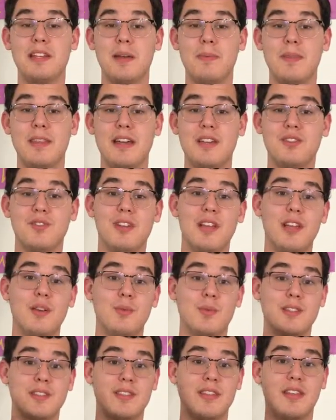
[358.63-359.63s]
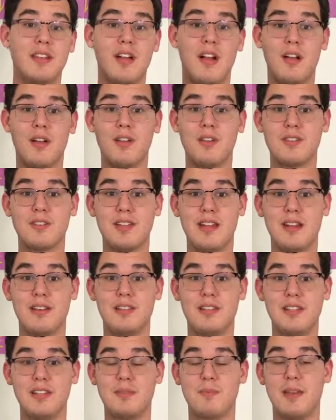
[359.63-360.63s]
up in that trade was The Conqueror's
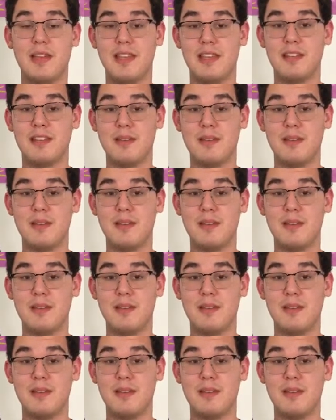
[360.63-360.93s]
Heritage by